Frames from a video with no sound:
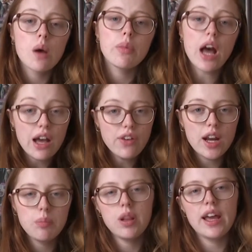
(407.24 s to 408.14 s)
But I've had
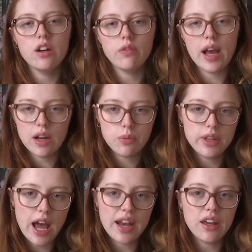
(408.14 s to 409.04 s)
to play around
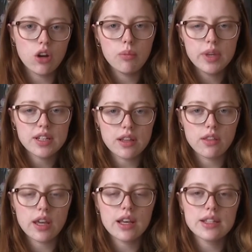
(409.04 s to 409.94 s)
with adding and omitting
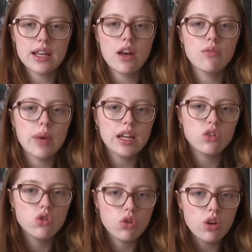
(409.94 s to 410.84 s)
things, and I've made
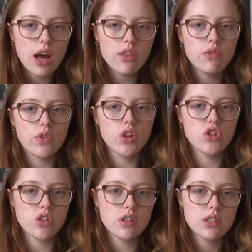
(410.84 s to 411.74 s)
2 other
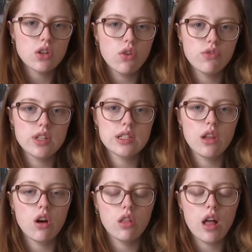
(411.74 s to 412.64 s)
versions of this
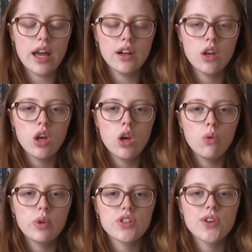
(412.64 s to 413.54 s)
logline,
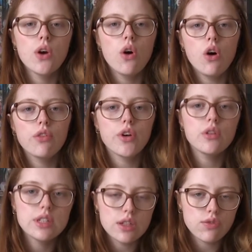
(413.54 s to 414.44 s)
which,
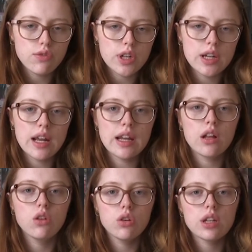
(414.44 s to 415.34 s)
although different and
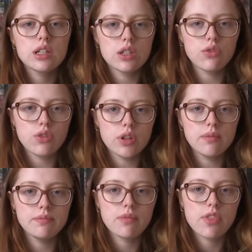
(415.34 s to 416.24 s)
including
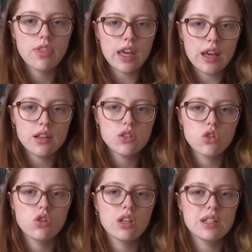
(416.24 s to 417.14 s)
different things,
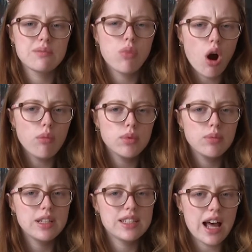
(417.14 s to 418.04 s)
you can
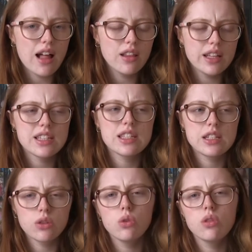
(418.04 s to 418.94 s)
probably tell it's
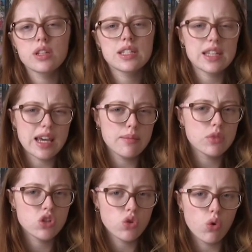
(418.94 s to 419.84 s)
still the same
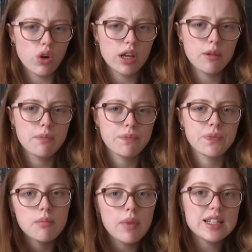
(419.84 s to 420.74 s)
story.
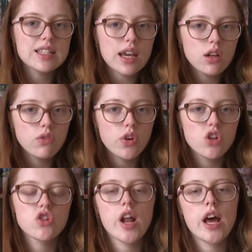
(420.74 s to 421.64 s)
My second version